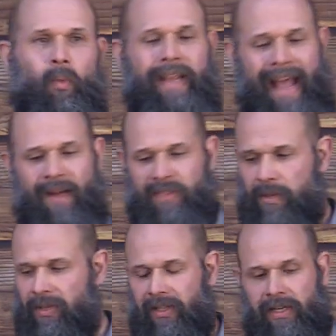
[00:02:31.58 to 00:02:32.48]
We have
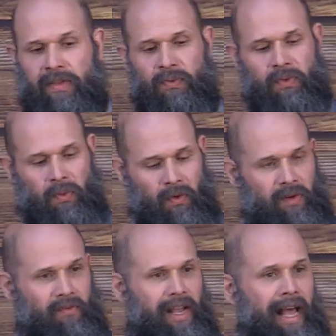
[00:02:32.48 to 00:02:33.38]
the ability through the
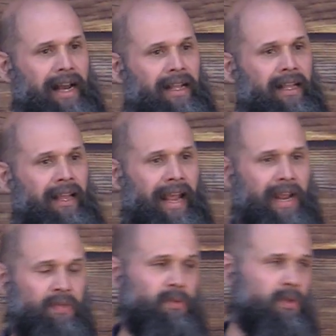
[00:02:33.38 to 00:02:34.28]
Word of God
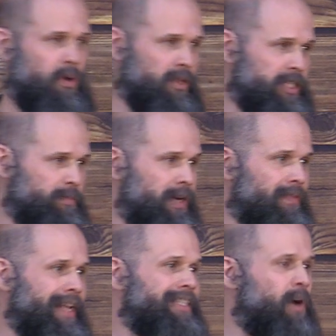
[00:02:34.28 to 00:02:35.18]
and through the Holy
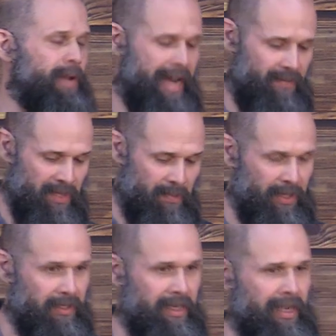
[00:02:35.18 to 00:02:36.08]
Spirit. That's how we have the
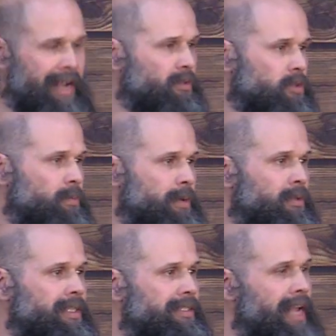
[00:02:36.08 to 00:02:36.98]
ability to counsel
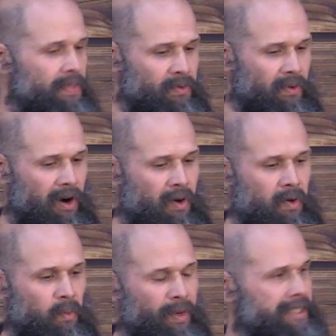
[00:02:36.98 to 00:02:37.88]
people. It's not through our
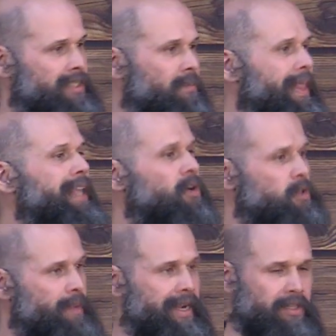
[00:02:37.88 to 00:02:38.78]
own wisdom. That
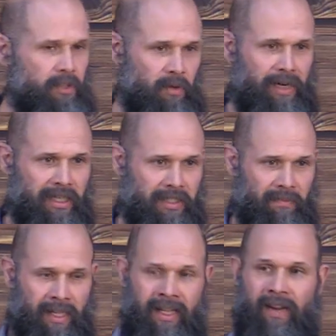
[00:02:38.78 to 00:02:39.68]
goes back to
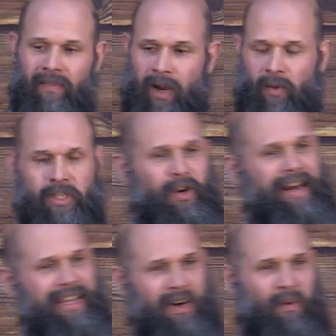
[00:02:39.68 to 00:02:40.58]
humanism that we try
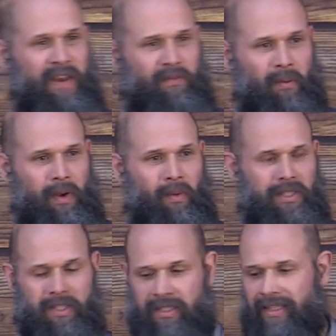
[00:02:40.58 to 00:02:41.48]
to get away from. We
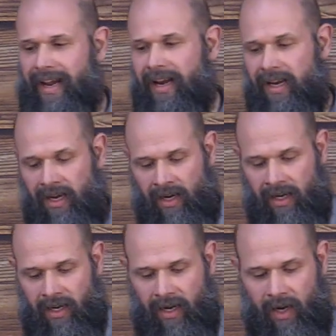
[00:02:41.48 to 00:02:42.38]
want to stay
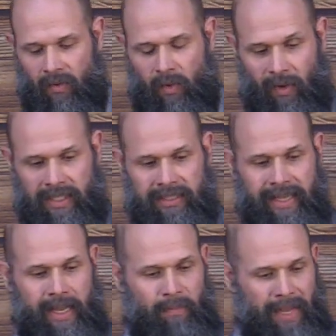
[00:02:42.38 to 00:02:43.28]

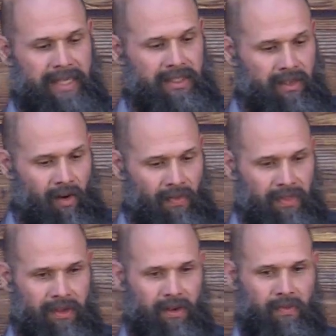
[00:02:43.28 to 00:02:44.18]
based
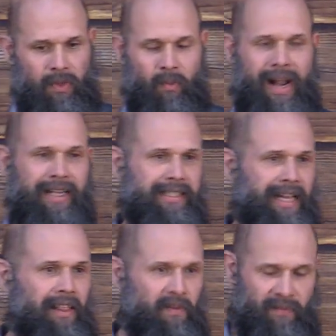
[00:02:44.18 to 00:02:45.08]
on the
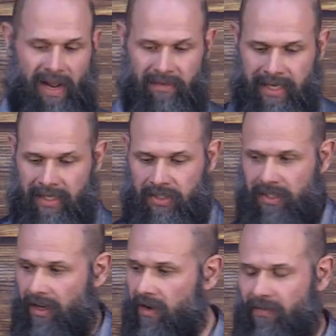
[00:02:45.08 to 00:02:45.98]
rock-solid
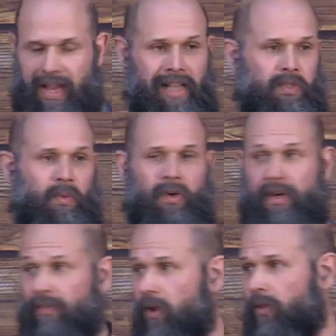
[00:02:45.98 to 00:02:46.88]
foundation of God's Word and the